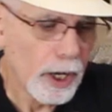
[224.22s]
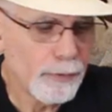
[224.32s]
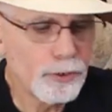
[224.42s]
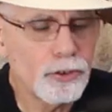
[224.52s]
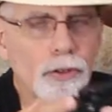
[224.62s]
I
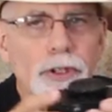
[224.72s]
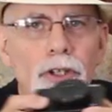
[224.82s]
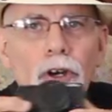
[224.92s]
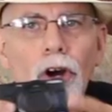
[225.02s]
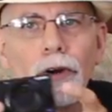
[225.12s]
have a
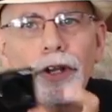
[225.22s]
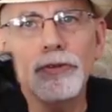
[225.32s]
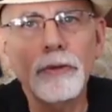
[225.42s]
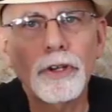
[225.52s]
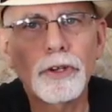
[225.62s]
Sony
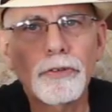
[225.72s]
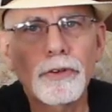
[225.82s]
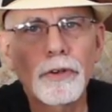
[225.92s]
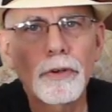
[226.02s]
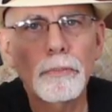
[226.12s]

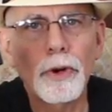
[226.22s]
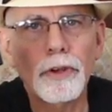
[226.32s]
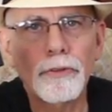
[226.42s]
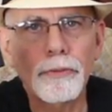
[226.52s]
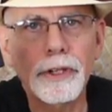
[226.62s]
RX100
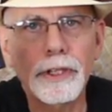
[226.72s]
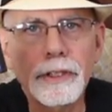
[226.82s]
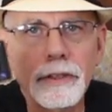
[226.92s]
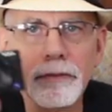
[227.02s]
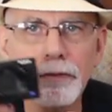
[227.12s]
Mark
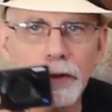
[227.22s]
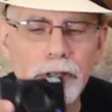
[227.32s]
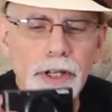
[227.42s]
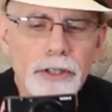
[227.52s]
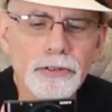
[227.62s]
III.
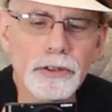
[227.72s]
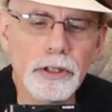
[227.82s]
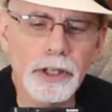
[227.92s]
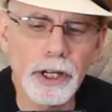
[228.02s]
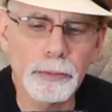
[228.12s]
Very nice
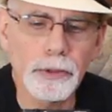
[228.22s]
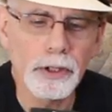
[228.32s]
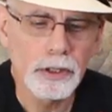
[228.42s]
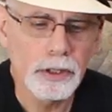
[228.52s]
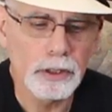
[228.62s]
little
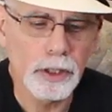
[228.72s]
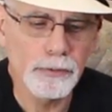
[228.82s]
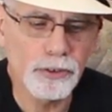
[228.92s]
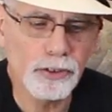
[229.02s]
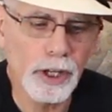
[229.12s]
camera.
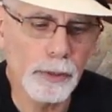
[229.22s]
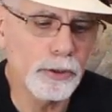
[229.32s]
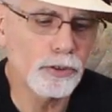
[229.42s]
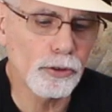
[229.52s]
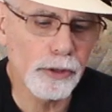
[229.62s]
Love this
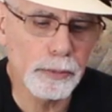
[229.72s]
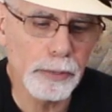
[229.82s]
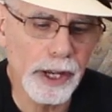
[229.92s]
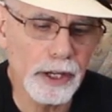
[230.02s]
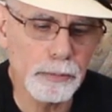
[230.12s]
camera. It's a great
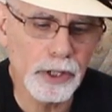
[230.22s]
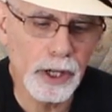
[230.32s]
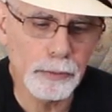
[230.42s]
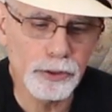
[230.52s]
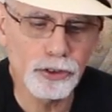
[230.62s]
backup
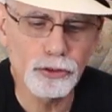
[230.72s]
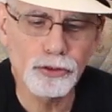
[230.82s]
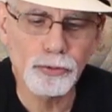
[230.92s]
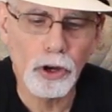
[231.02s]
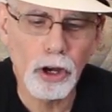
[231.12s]
camera. It
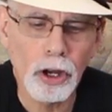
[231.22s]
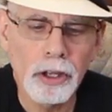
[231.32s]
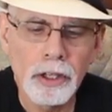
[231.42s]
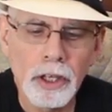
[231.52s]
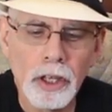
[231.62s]
shoots raw,
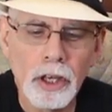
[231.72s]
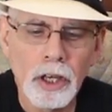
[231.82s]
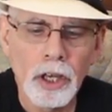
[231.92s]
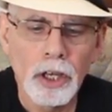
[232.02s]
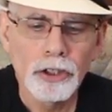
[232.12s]

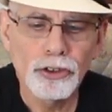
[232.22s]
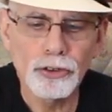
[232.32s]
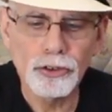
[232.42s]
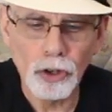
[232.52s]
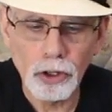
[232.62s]

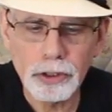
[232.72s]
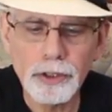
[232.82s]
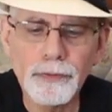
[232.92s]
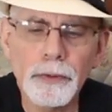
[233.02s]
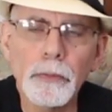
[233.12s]
shoots in all the
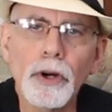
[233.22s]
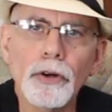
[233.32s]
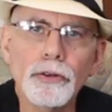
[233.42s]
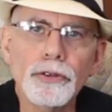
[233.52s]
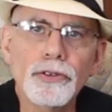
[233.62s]
different
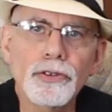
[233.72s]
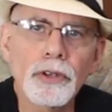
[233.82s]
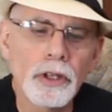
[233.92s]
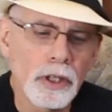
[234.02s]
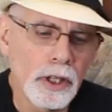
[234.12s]

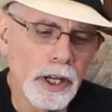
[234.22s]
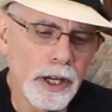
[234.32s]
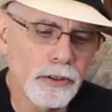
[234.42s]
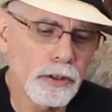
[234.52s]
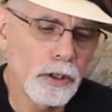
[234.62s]
modes,
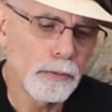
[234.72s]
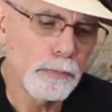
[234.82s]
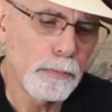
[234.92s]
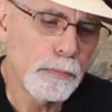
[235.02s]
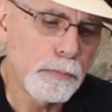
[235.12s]
has a
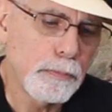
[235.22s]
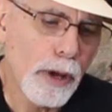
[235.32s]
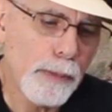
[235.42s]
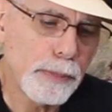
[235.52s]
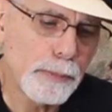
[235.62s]

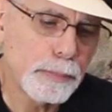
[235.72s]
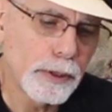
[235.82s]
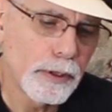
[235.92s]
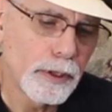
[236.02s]
pop-up